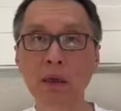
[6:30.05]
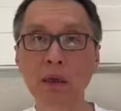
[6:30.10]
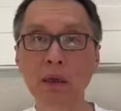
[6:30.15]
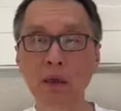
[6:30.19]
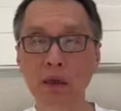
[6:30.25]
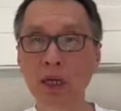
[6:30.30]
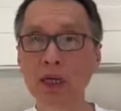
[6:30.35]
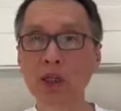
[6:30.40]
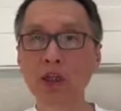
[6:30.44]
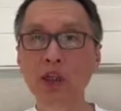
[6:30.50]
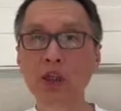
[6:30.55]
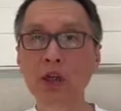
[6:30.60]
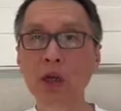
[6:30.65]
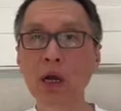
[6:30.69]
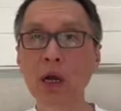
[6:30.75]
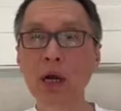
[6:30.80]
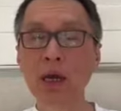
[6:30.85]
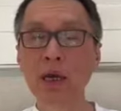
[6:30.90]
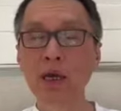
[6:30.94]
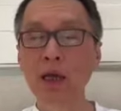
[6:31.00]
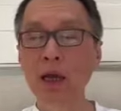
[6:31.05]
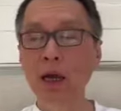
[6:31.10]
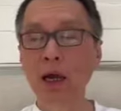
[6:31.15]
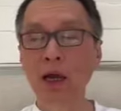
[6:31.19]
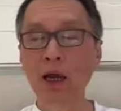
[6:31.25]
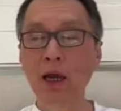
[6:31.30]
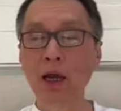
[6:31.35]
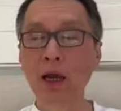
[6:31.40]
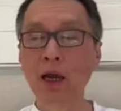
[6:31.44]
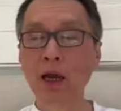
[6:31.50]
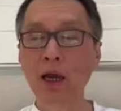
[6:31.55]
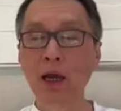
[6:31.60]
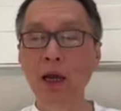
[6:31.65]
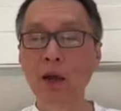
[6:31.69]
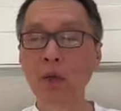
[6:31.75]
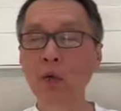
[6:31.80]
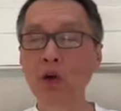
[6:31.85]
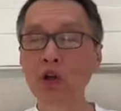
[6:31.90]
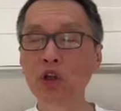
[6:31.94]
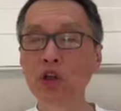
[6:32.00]
the Tai Chi guy, I, I,
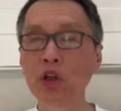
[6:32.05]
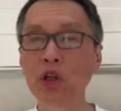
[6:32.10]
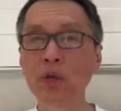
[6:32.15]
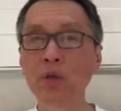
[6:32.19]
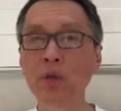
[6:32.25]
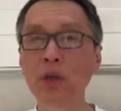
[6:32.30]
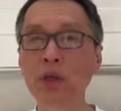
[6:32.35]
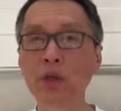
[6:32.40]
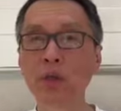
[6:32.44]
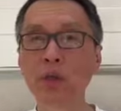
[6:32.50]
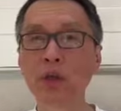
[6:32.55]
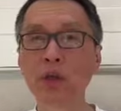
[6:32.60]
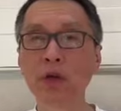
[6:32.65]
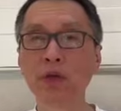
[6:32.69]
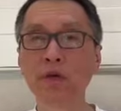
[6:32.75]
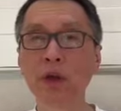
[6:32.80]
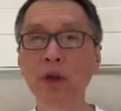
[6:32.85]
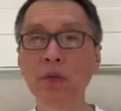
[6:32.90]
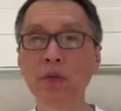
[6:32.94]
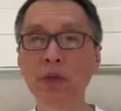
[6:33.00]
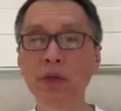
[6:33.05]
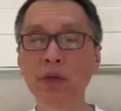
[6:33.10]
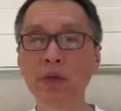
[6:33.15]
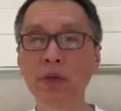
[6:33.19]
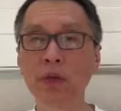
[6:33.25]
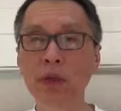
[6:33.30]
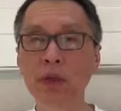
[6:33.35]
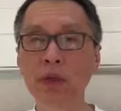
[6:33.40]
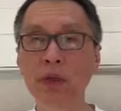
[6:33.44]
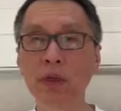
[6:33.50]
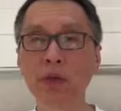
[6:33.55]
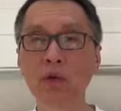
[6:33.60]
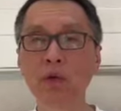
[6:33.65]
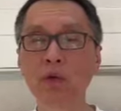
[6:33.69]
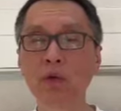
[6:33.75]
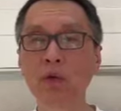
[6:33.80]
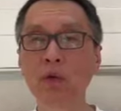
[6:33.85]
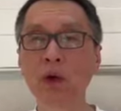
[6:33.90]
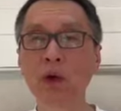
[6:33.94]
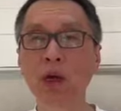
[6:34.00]
I watch him, he's very famous person
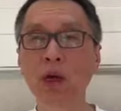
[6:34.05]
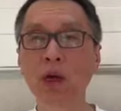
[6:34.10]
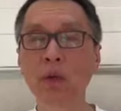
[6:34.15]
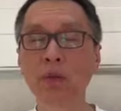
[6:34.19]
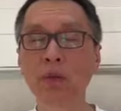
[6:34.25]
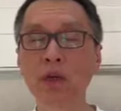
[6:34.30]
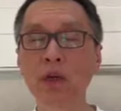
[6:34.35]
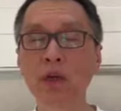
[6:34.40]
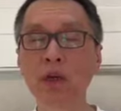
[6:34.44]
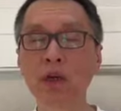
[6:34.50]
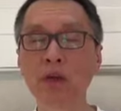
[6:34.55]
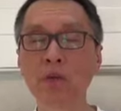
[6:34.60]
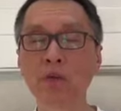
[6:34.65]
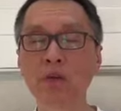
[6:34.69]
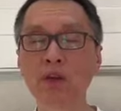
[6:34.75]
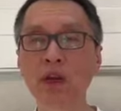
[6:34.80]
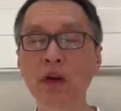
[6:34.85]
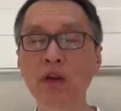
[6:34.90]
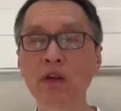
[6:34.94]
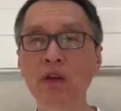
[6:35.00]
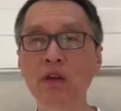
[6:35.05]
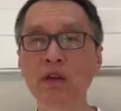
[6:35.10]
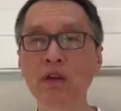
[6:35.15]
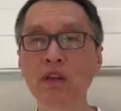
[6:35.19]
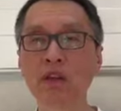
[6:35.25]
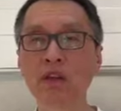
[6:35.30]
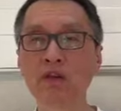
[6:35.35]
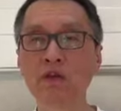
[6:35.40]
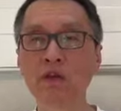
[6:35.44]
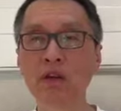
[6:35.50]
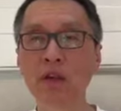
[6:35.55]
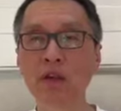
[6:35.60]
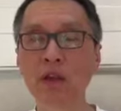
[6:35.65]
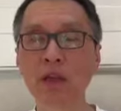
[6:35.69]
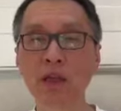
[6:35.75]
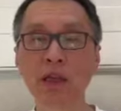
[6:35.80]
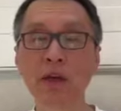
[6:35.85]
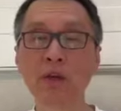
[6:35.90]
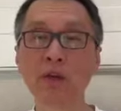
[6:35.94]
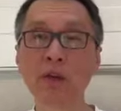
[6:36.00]
who uh, appear himself in
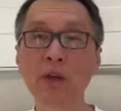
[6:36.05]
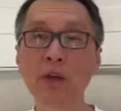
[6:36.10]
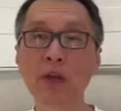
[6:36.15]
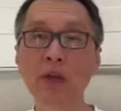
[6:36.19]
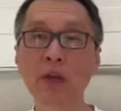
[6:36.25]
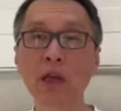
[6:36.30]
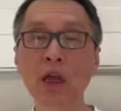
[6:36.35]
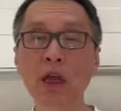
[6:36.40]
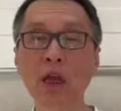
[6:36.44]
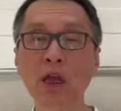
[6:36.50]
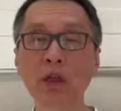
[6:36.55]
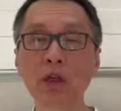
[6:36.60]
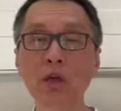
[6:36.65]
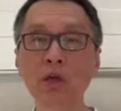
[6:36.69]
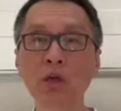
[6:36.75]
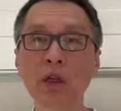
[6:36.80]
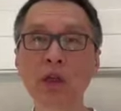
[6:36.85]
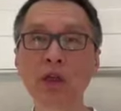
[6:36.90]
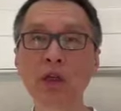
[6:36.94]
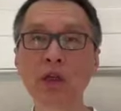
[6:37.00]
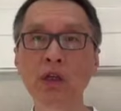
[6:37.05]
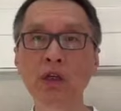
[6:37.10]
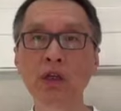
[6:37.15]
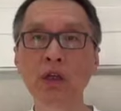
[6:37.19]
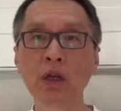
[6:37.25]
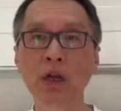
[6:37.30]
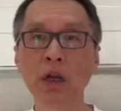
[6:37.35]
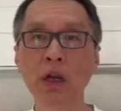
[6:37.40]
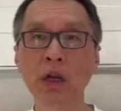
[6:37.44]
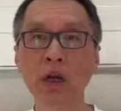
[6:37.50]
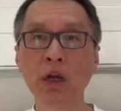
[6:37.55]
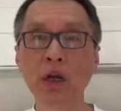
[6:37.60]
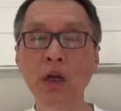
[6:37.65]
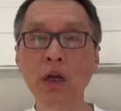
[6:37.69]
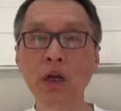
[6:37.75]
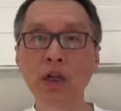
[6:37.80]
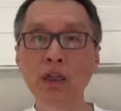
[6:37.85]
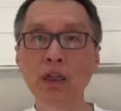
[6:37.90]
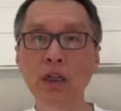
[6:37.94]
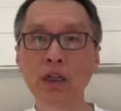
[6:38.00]
TV and everything, doing this, uh,
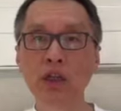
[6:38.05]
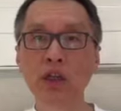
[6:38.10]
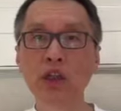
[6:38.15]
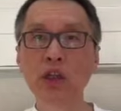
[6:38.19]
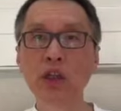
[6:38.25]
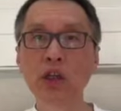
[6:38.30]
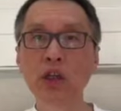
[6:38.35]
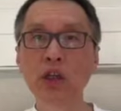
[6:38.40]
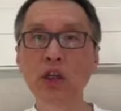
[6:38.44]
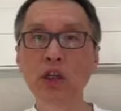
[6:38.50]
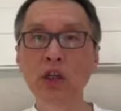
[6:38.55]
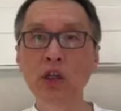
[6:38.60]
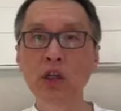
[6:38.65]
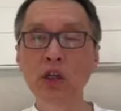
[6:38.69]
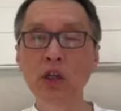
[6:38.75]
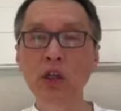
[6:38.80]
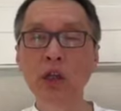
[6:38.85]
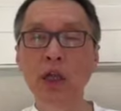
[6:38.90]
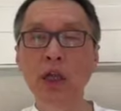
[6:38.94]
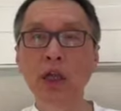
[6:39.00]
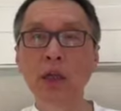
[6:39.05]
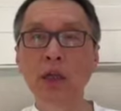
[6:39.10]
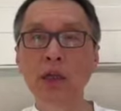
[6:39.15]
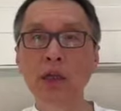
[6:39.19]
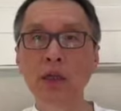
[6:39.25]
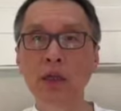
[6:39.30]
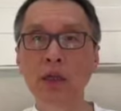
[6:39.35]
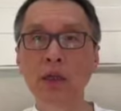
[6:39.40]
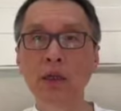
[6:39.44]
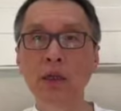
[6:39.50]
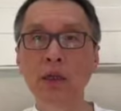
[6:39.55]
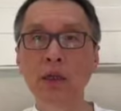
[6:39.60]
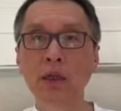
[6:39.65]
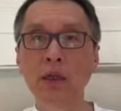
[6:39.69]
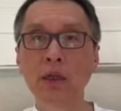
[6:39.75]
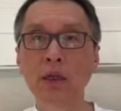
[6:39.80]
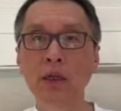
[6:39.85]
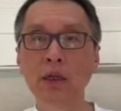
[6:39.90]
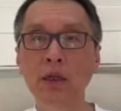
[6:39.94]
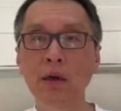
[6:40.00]
the Jing, the,
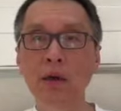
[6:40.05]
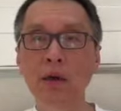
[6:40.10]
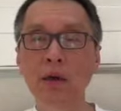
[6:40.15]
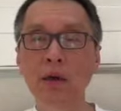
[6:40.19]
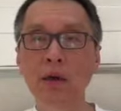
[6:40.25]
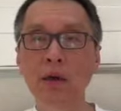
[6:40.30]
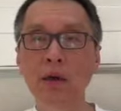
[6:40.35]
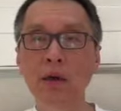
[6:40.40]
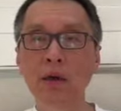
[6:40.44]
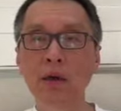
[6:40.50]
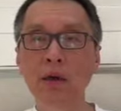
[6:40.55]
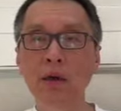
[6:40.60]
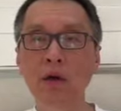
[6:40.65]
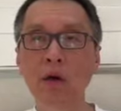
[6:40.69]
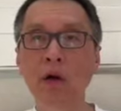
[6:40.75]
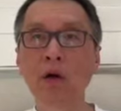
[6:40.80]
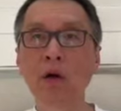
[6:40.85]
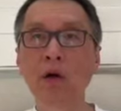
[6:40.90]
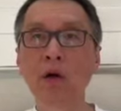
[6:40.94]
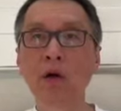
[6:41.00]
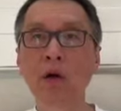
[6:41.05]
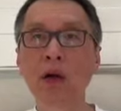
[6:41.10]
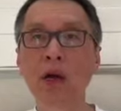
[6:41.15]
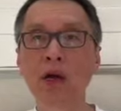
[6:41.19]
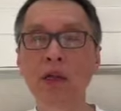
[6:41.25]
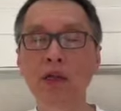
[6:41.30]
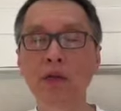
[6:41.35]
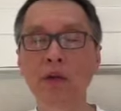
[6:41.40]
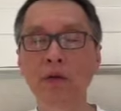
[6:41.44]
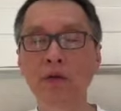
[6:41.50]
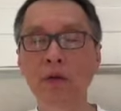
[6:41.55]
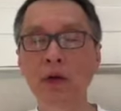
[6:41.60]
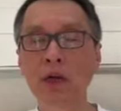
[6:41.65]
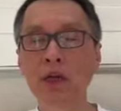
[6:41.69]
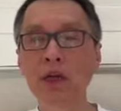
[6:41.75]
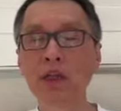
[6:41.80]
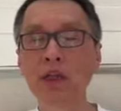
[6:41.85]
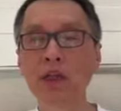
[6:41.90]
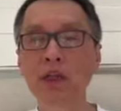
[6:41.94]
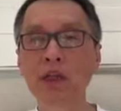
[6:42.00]
you know, all kinds of uh,
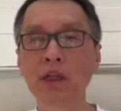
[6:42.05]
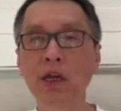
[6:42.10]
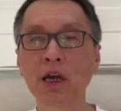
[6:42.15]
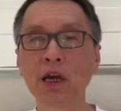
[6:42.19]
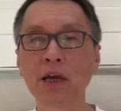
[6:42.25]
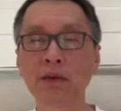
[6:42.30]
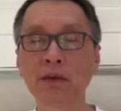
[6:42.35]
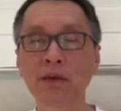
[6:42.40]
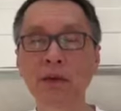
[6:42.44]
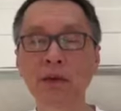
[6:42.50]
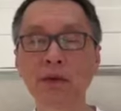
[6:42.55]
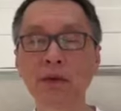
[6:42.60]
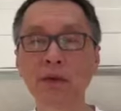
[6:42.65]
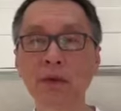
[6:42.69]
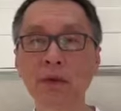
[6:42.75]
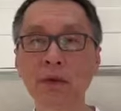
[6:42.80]
internal art stuff.